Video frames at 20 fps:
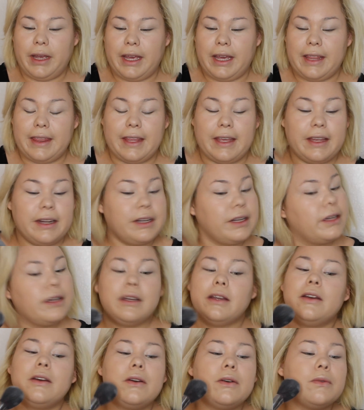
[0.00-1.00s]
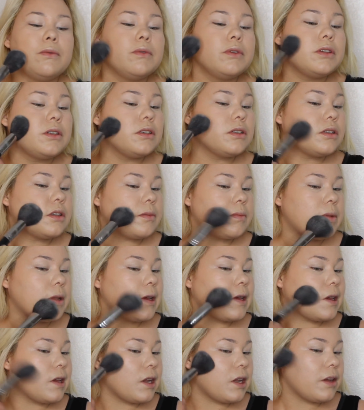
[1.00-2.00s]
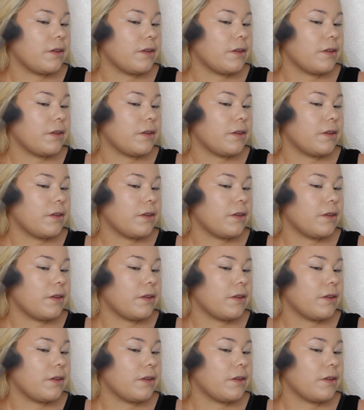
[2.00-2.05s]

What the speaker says: and then we just apply it